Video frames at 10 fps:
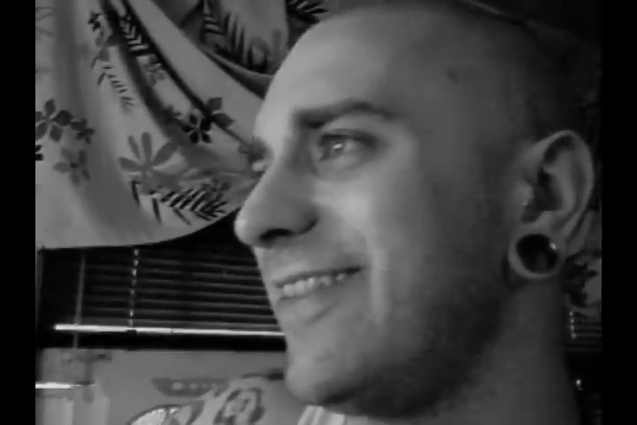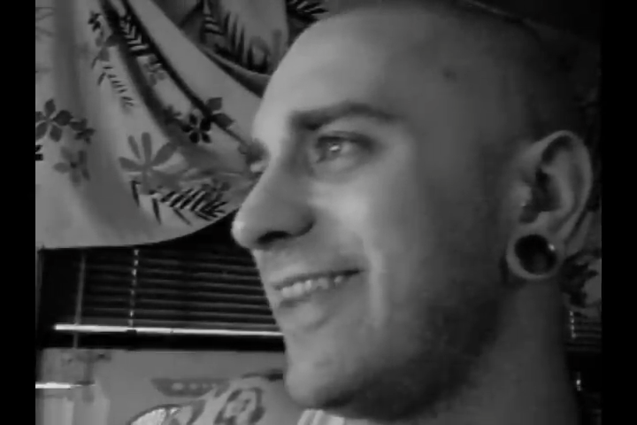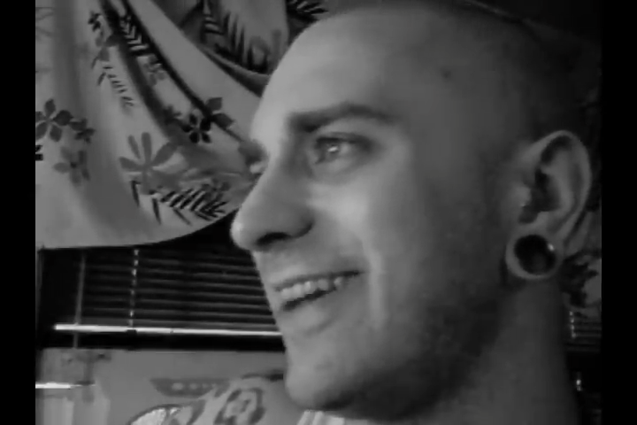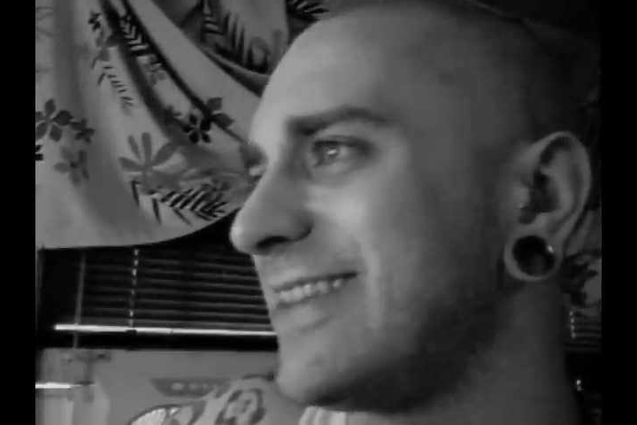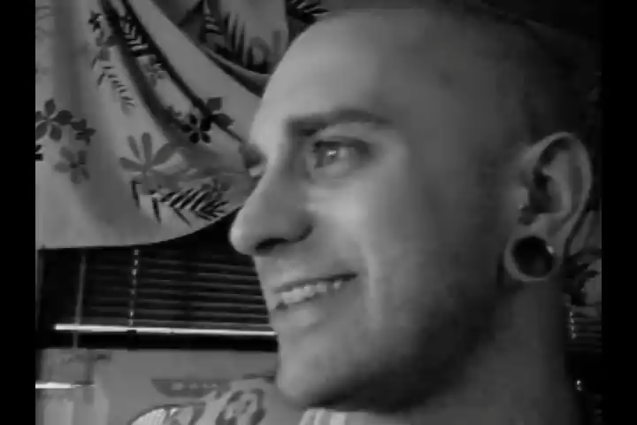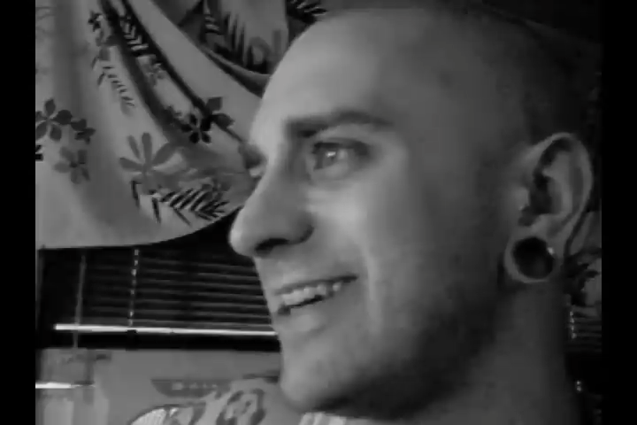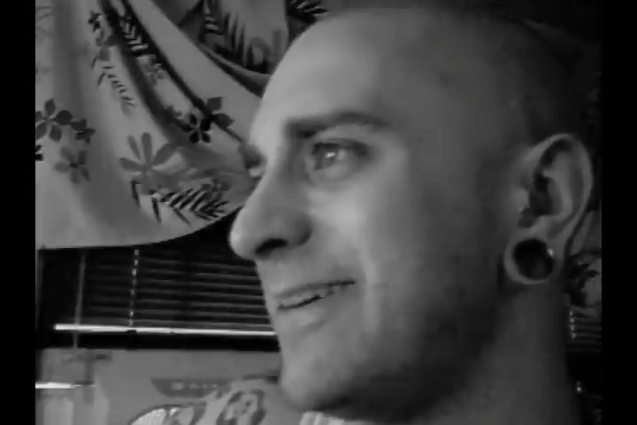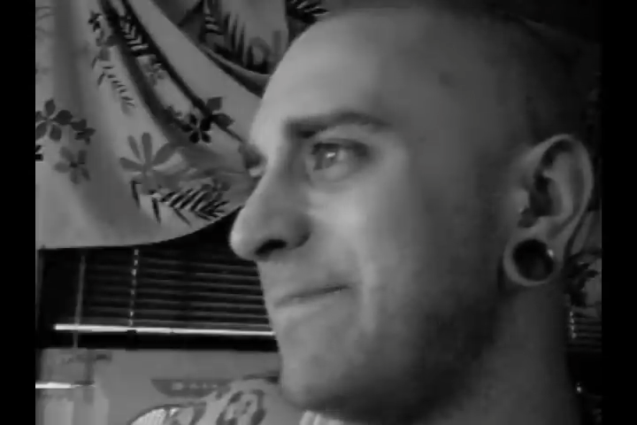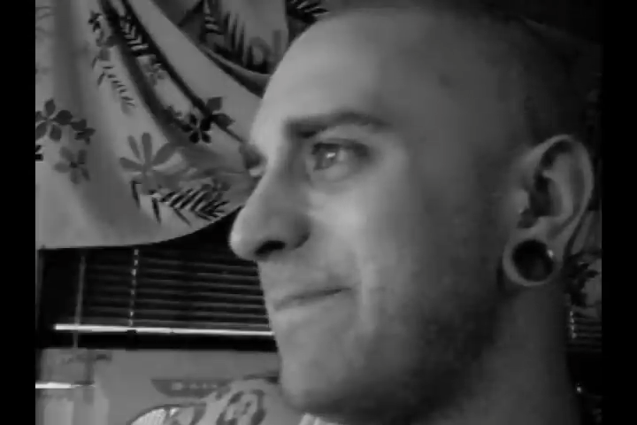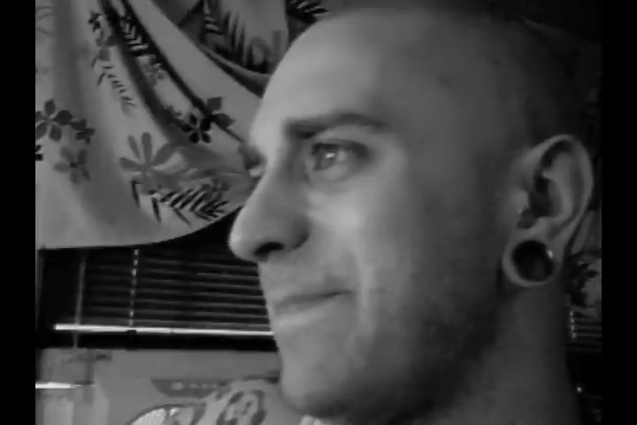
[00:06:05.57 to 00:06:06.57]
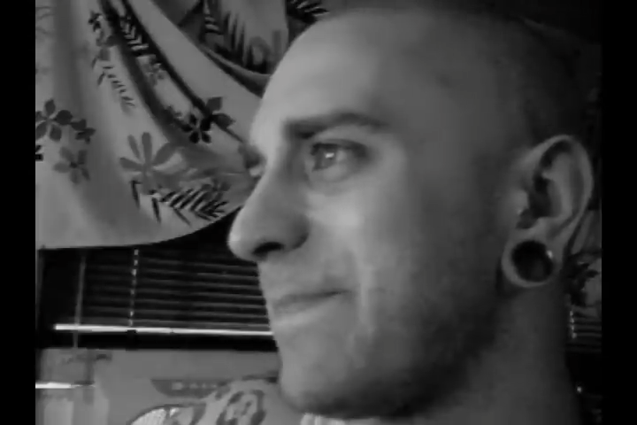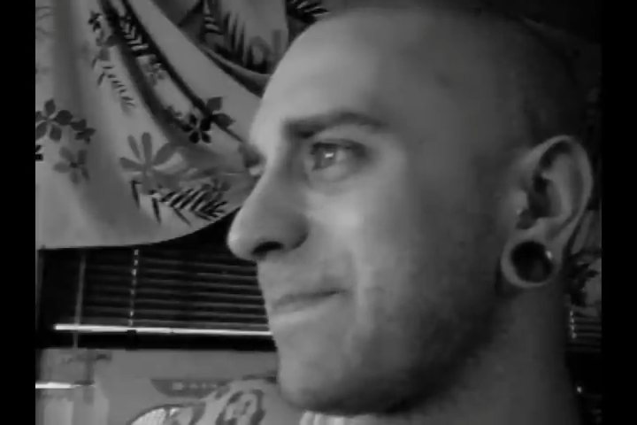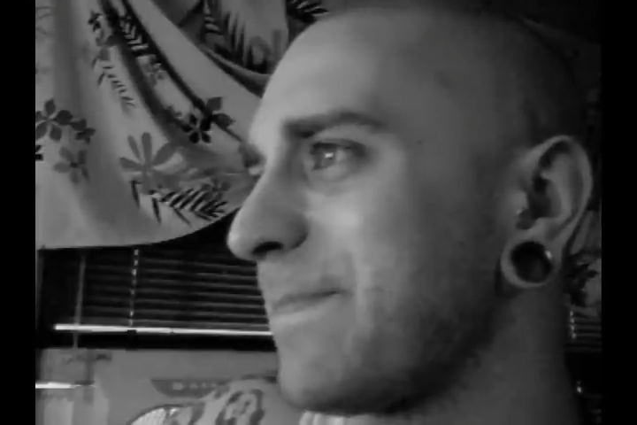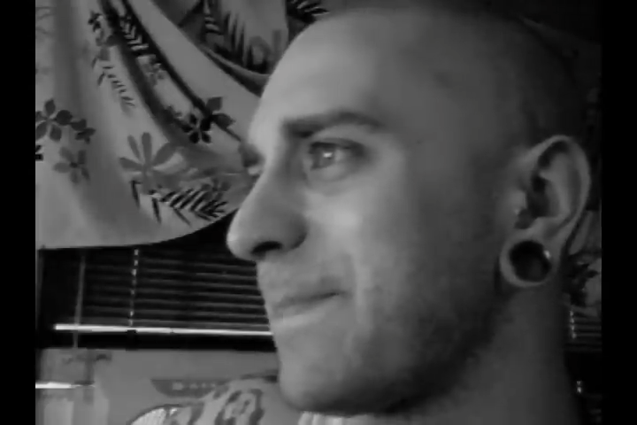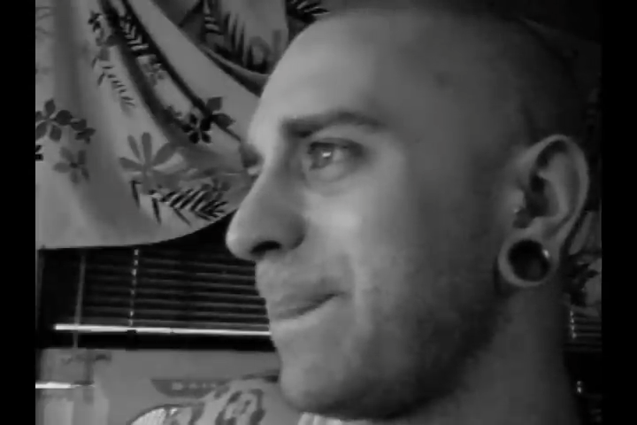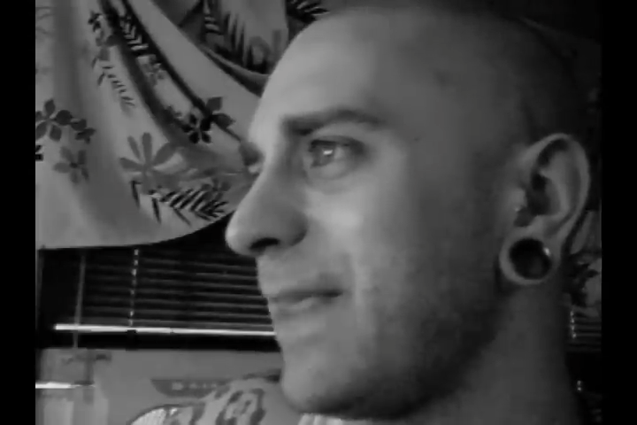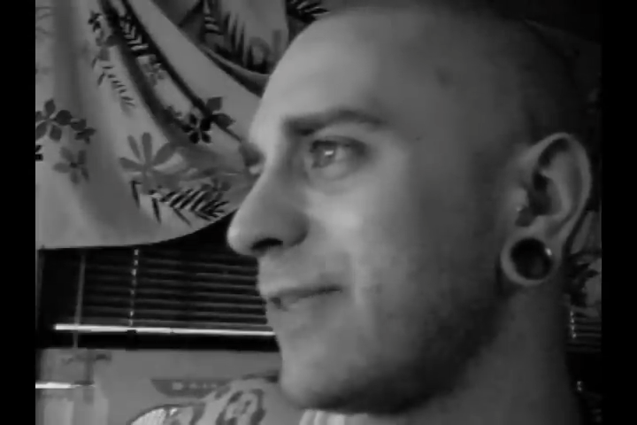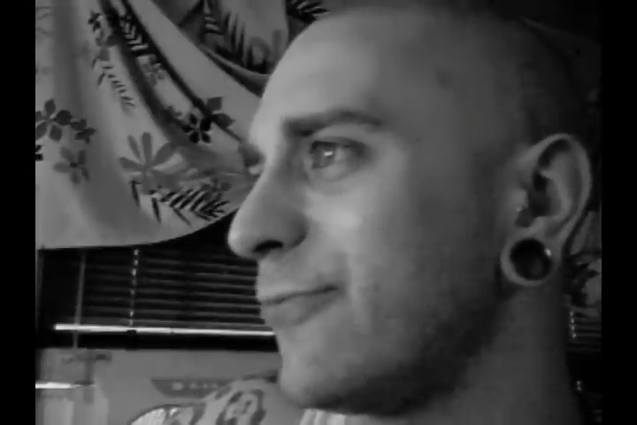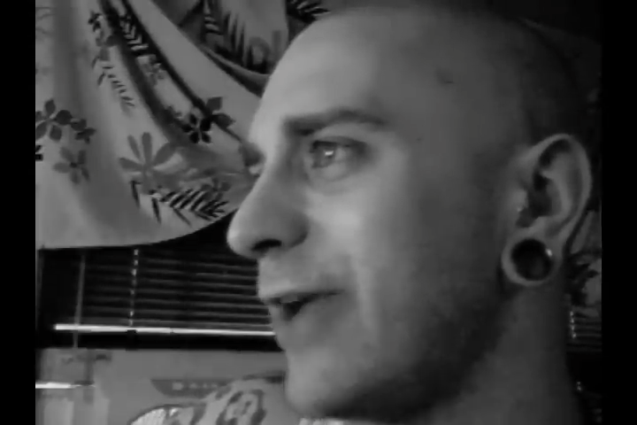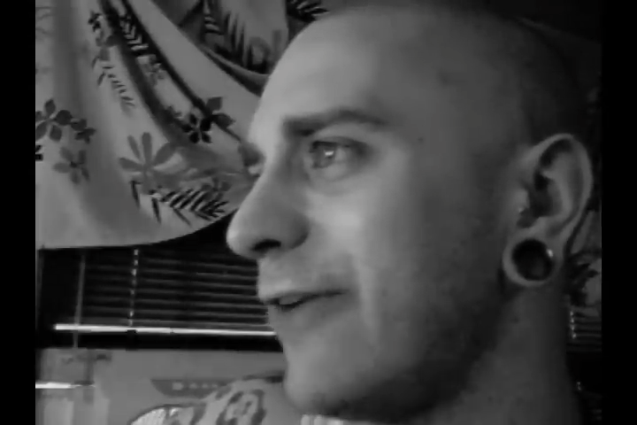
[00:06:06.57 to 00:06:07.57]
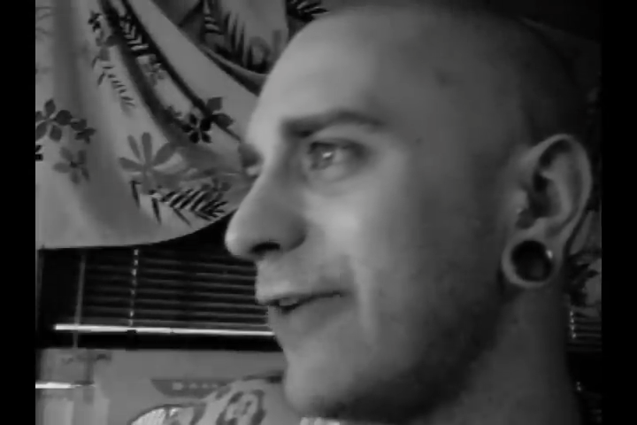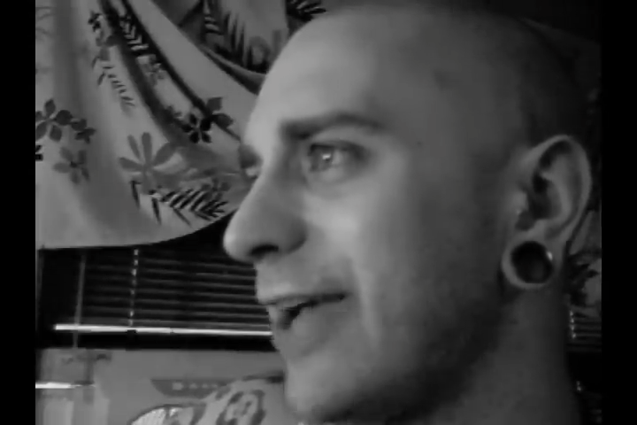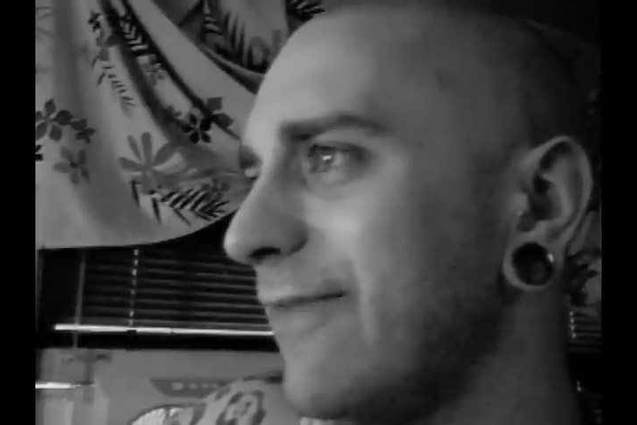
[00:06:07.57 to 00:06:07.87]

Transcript: that the rhetoric